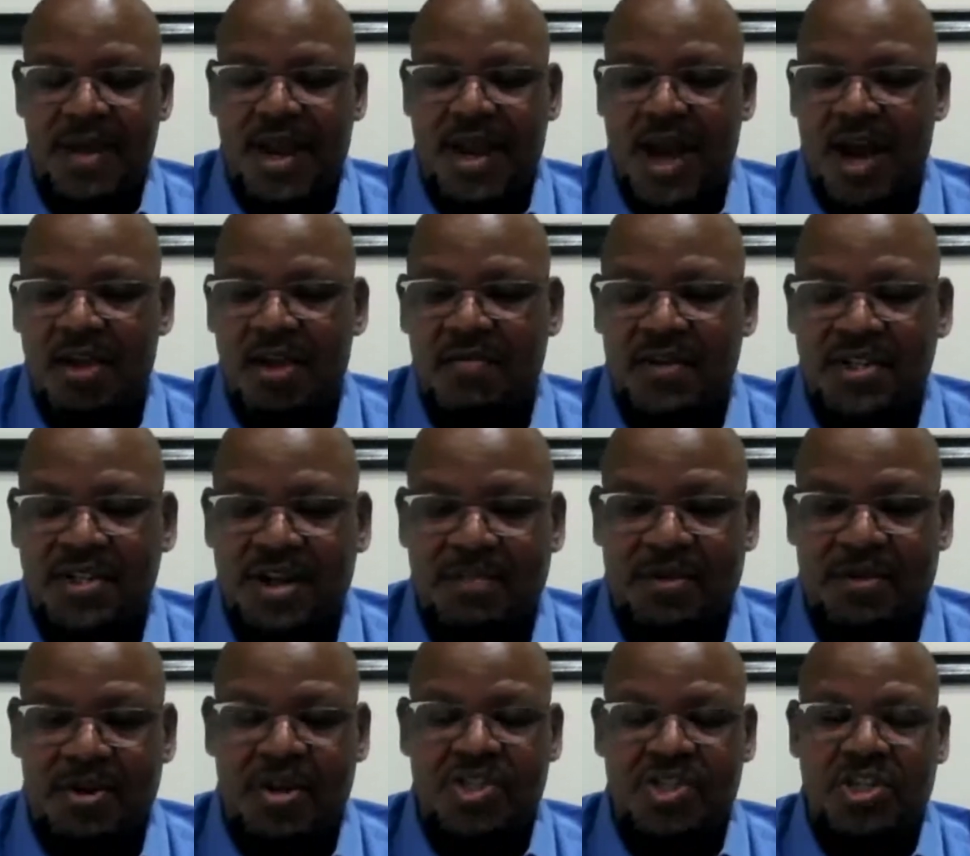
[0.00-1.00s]
kind of
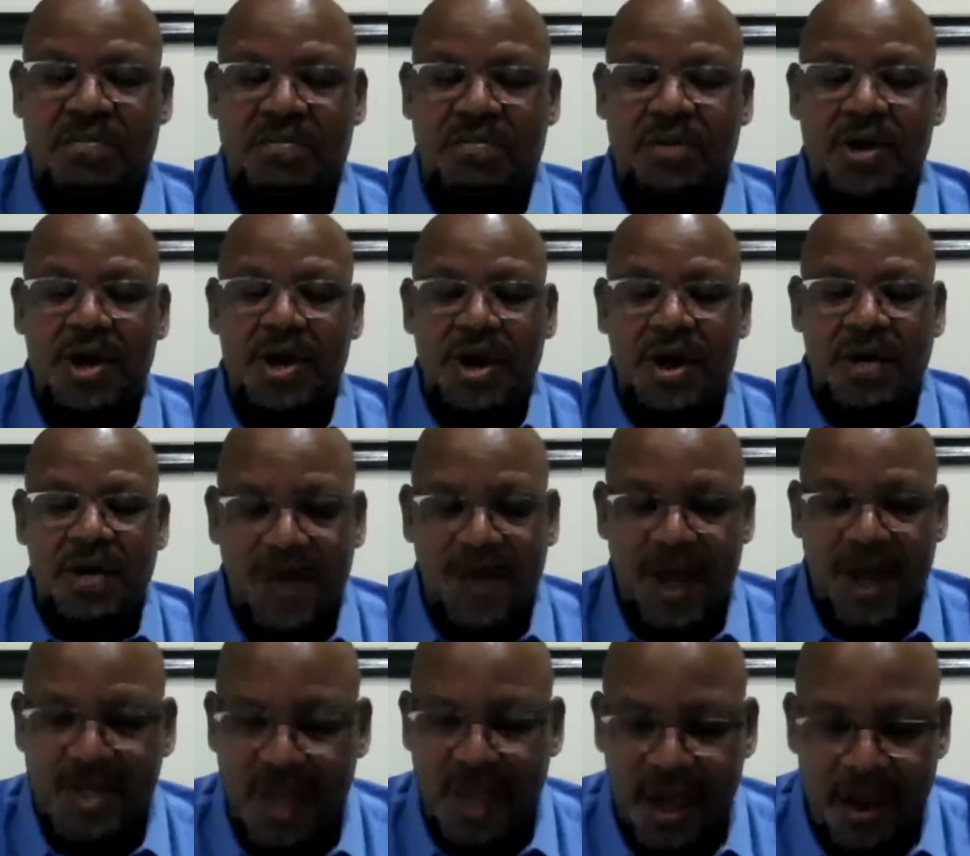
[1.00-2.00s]
entrepreneurship
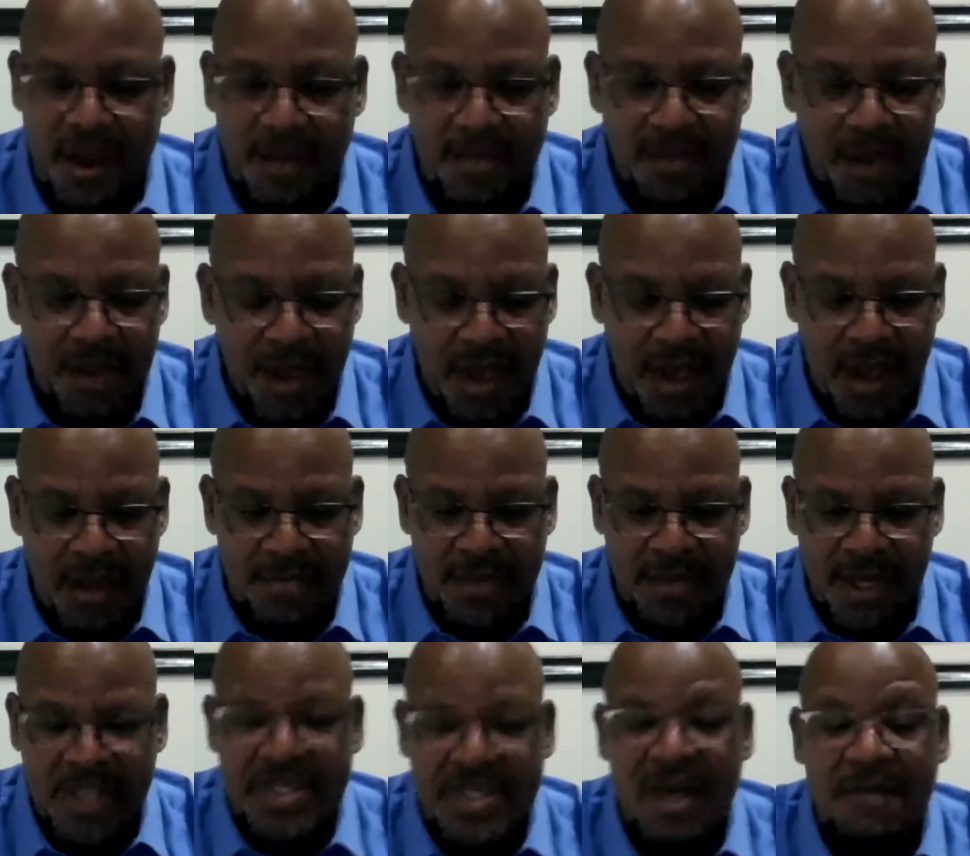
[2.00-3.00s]
that
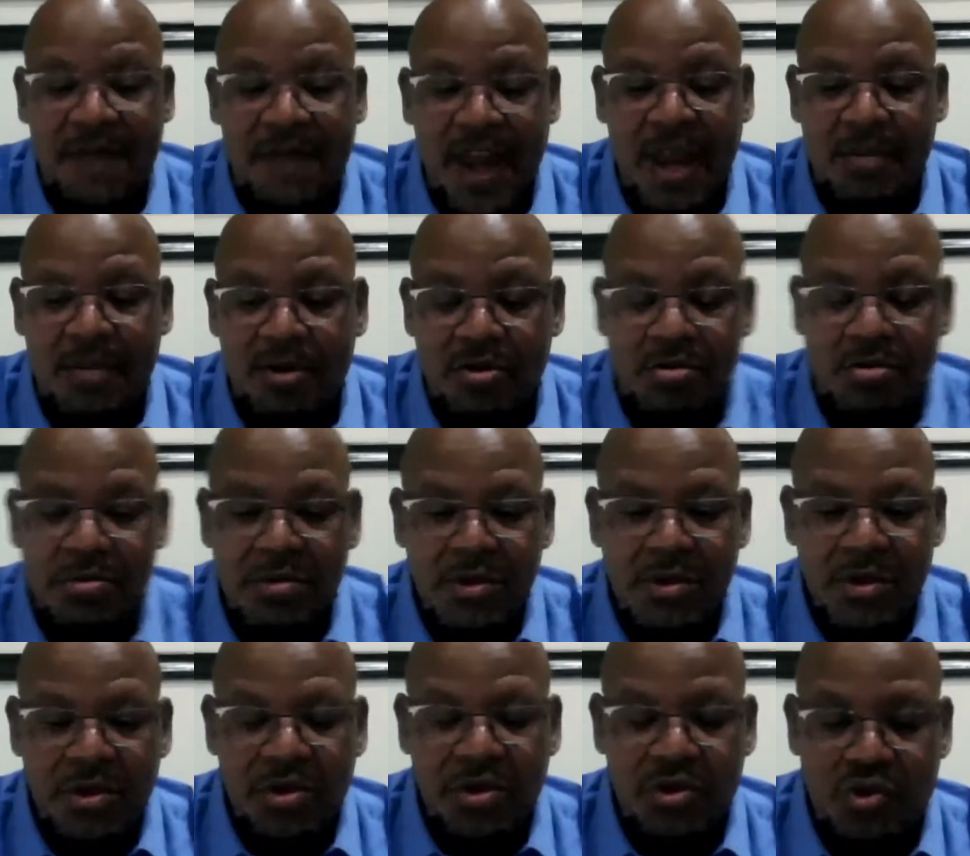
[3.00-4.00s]
is available
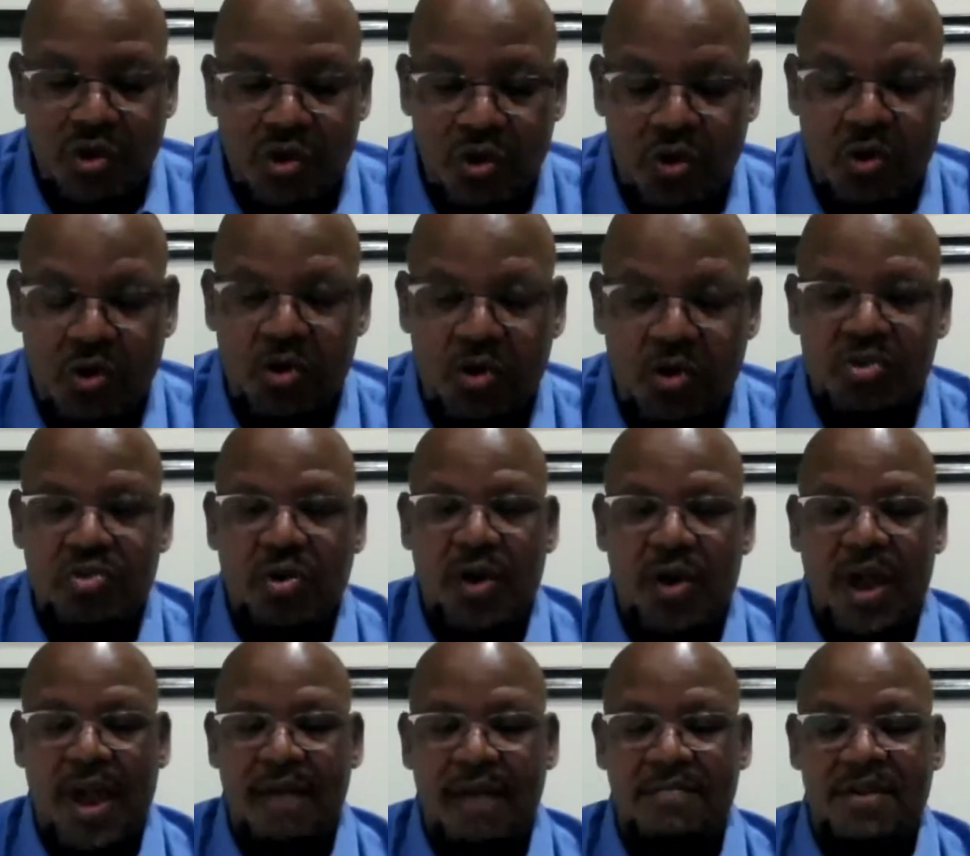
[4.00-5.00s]
to
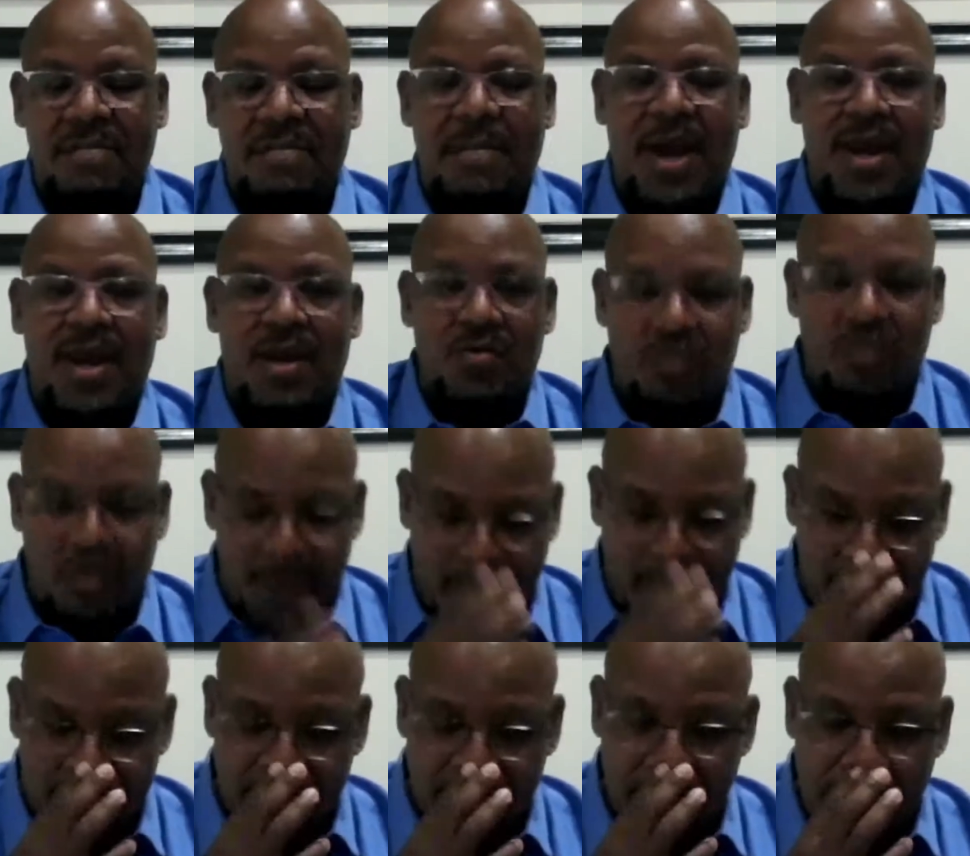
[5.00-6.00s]
every man and
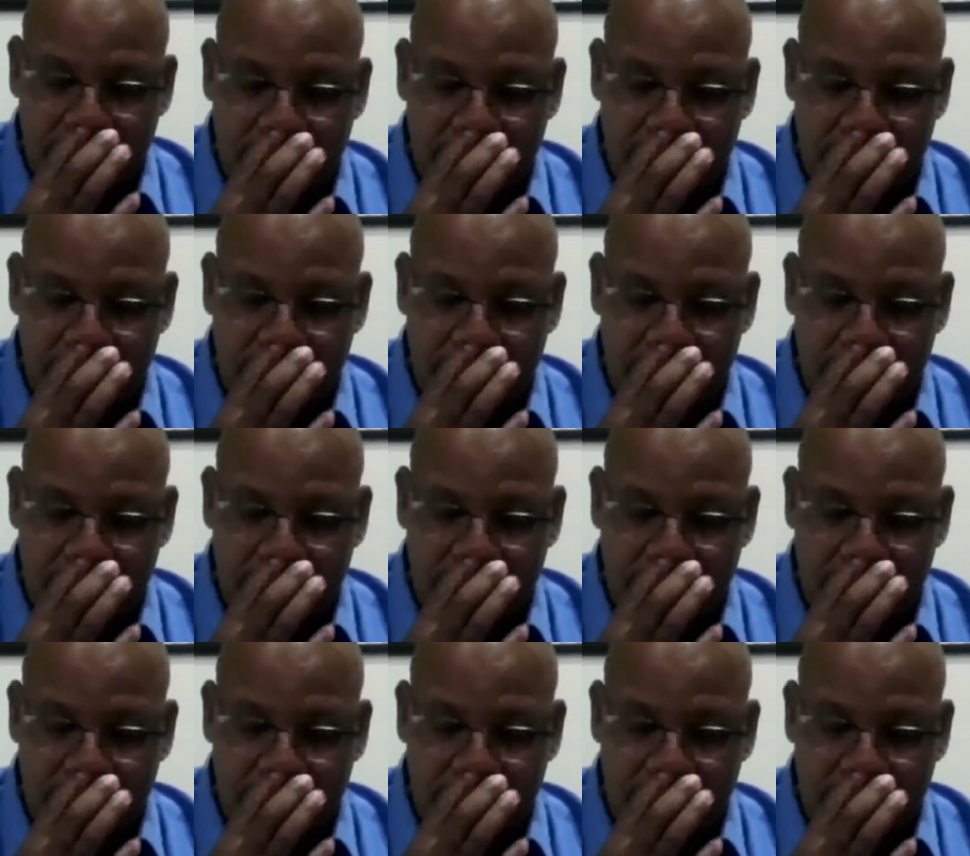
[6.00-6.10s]
woman.